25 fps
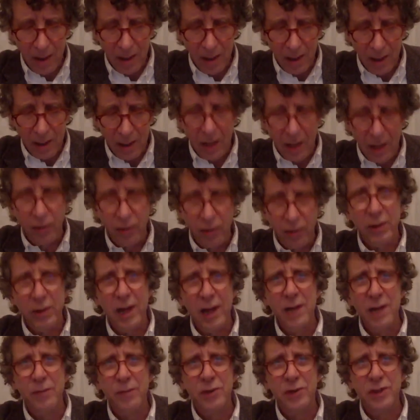Now, though
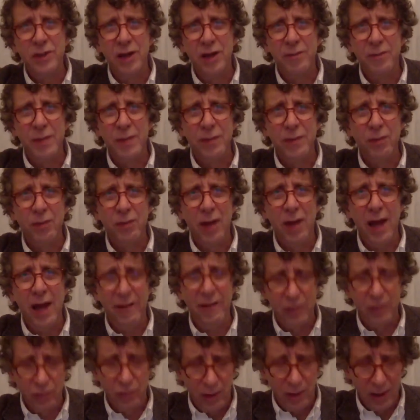90% of people have
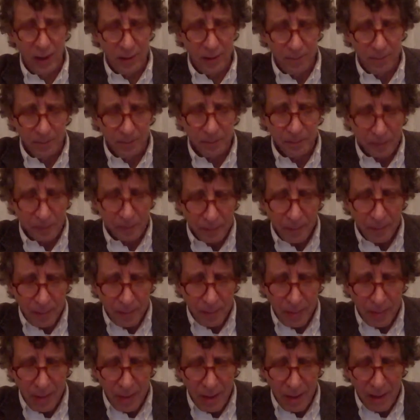a drug,
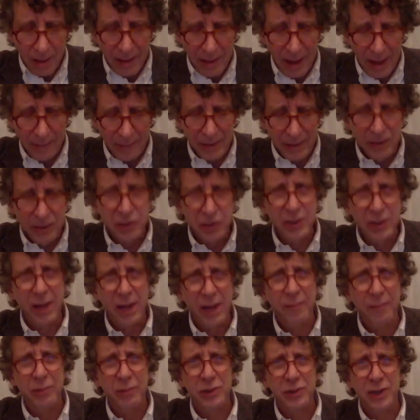that means
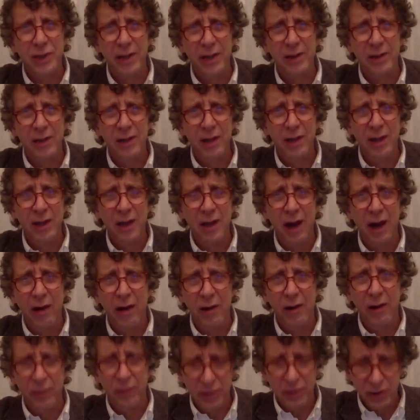10% are
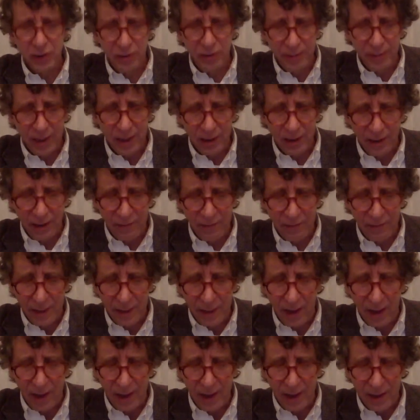at risk of being left
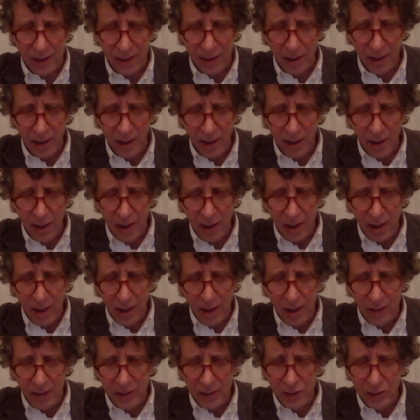behind.
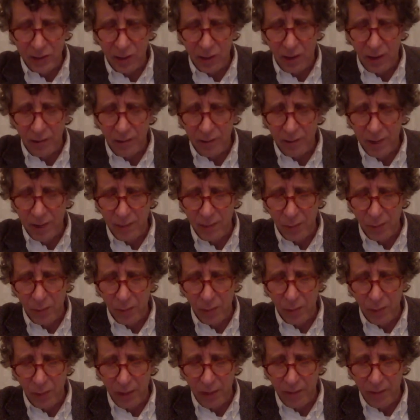These are often people
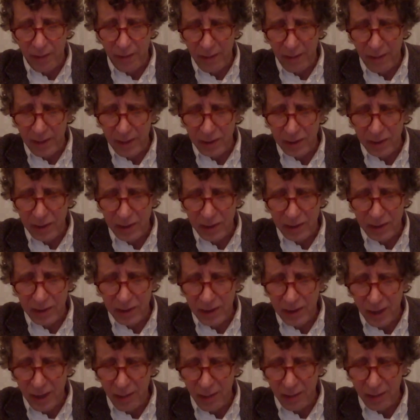with rare variants, and it's a
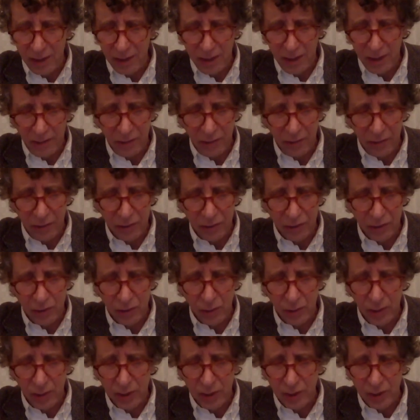terribly difficult
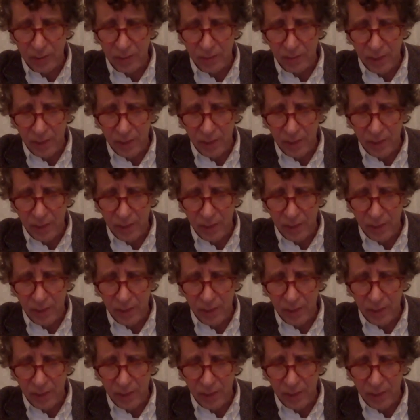situation.